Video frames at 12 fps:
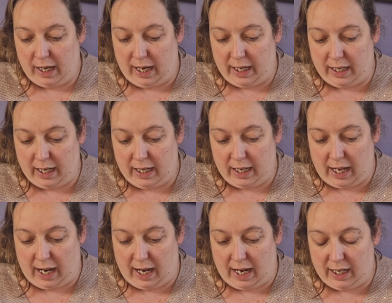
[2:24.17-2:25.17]
and
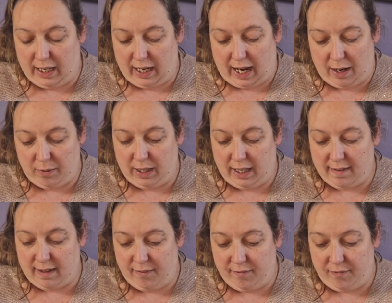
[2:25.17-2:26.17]
how
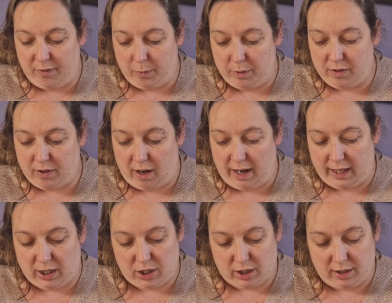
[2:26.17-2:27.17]
these influence our
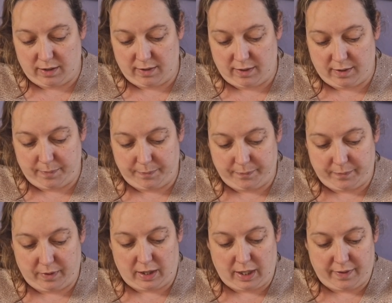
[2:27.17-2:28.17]
actions.
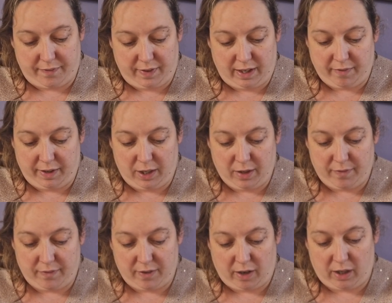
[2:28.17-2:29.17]
The theory
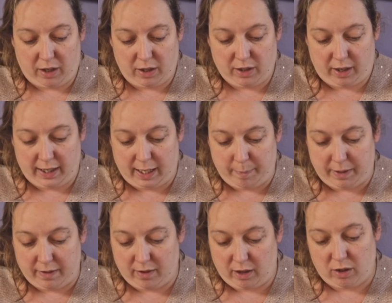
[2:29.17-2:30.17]
of
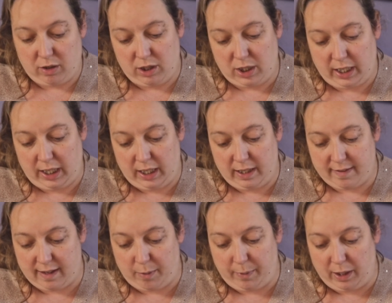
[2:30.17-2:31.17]
psychodynamic psychology
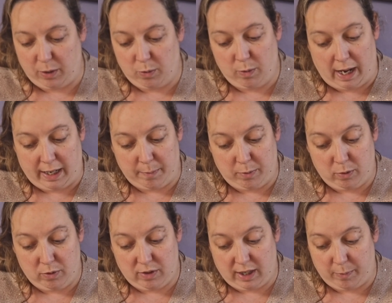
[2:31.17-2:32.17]
is that we are all
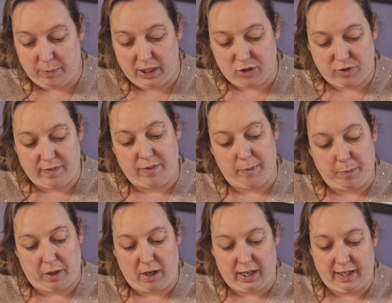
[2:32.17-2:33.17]
animals and we are driven
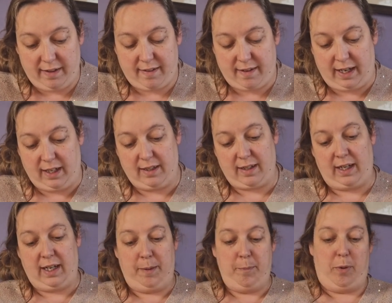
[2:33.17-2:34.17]
by our instinct
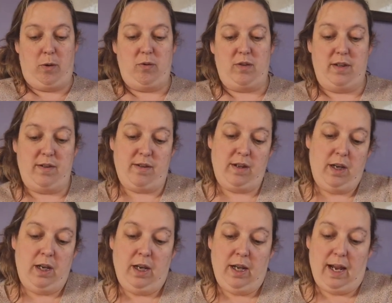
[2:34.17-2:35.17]
and impulses.
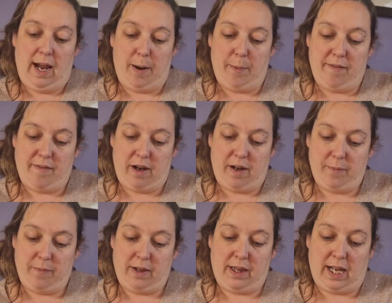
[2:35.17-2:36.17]
However,
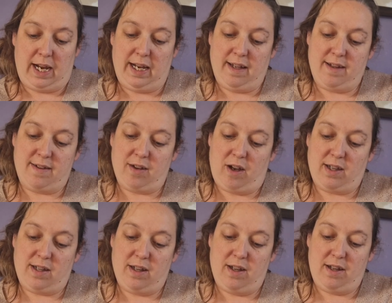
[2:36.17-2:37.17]
that it is
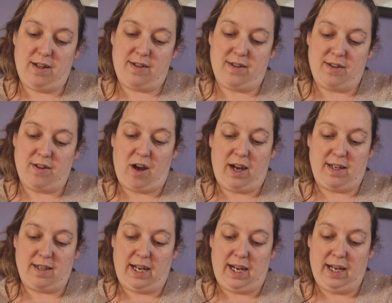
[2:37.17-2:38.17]

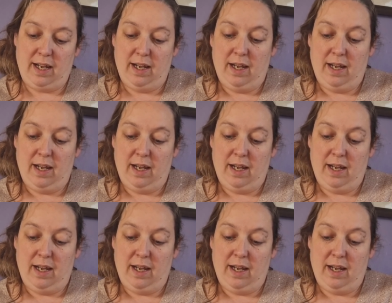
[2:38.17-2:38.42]
society